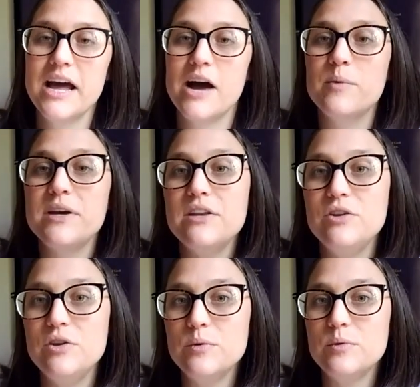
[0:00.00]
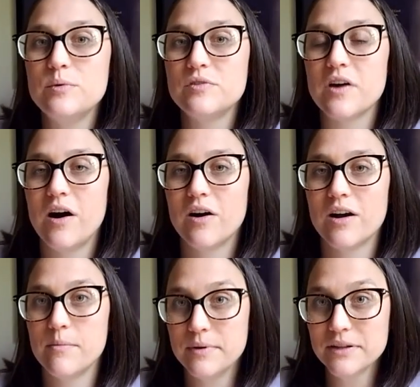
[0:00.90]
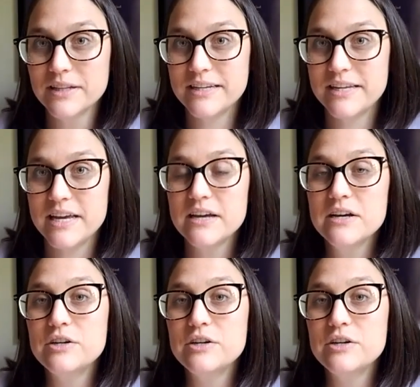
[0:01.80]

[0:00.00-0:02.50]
and we can use our ability